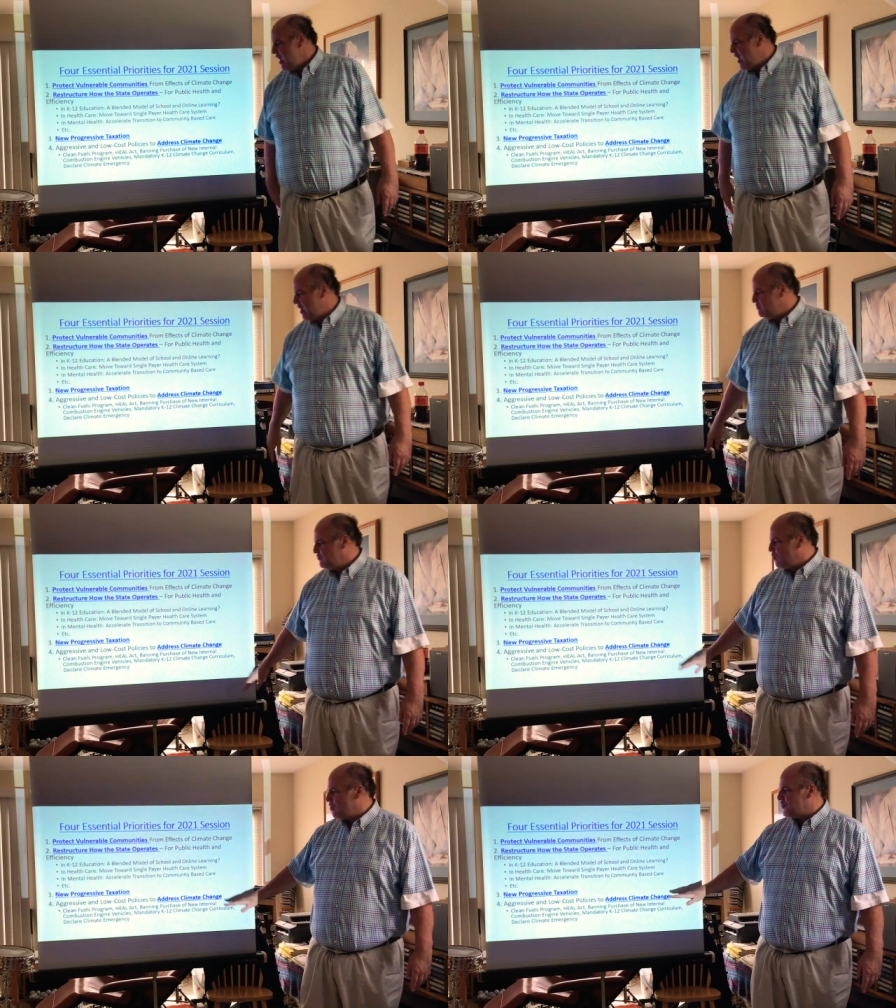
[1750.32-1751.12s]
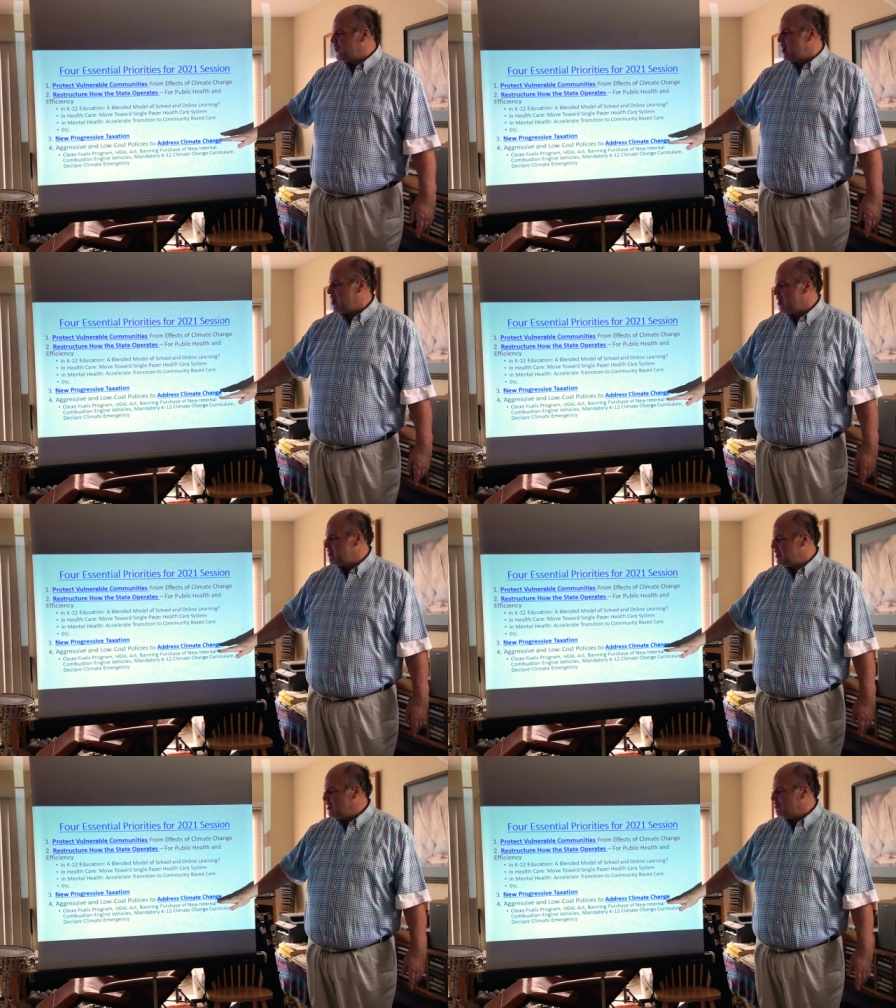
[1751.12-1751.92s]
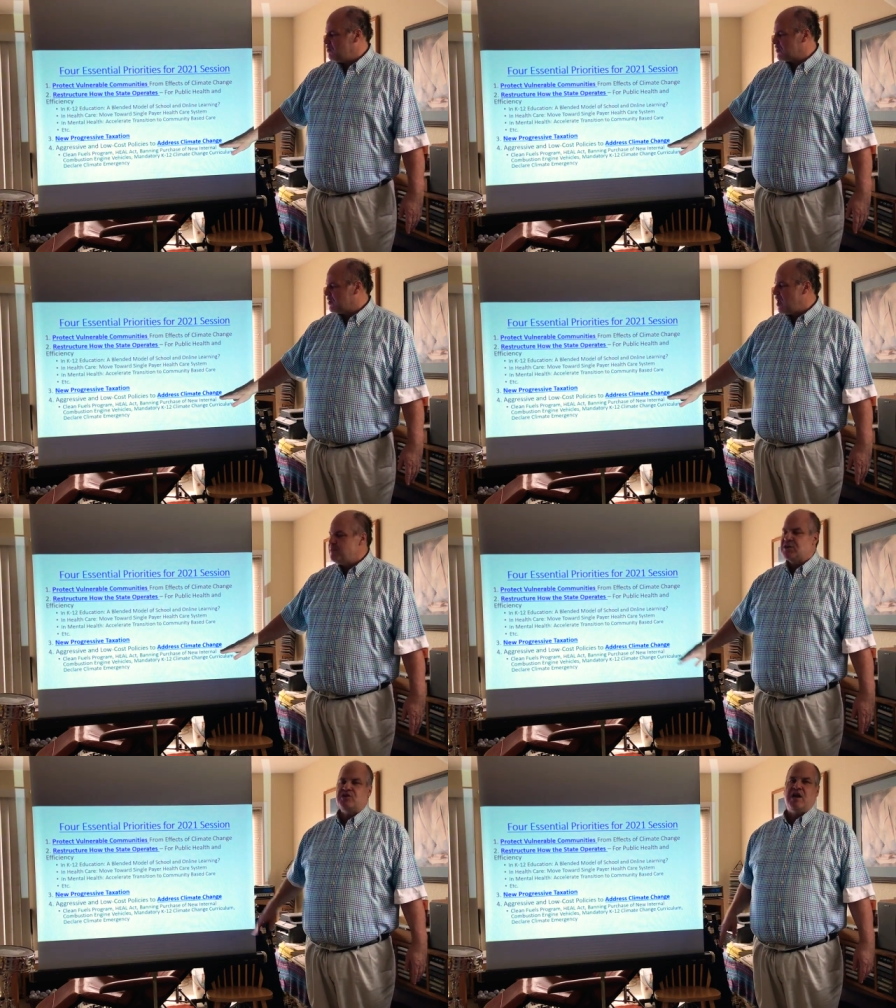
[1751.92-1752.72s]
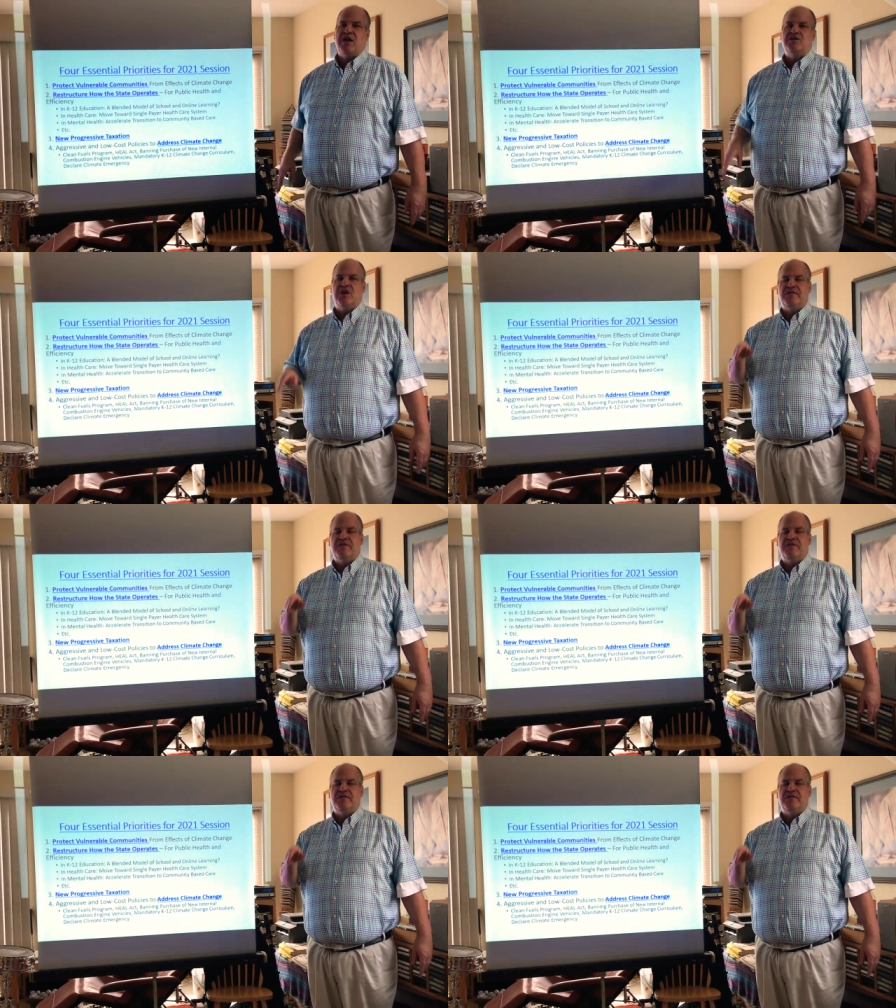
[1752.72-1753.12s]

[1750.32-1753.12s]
And fourth, deal with climate change.